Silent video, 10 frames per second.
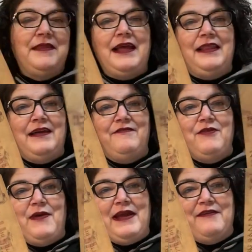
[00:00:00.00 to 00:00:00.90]
I love the
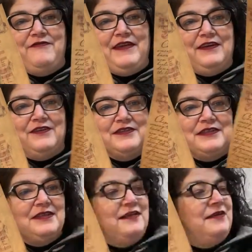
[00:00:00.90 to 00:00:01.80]
way it
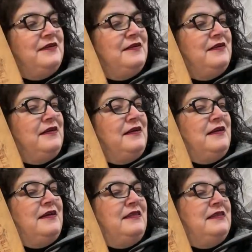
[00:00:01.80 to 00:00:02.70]
feels.
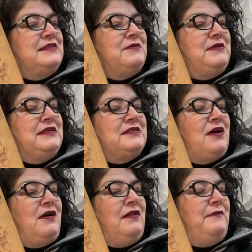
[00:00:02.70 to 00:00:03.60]
This one is
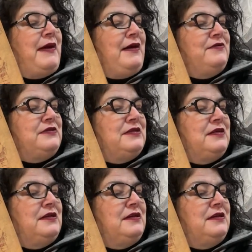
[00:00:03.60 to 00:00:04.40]
all about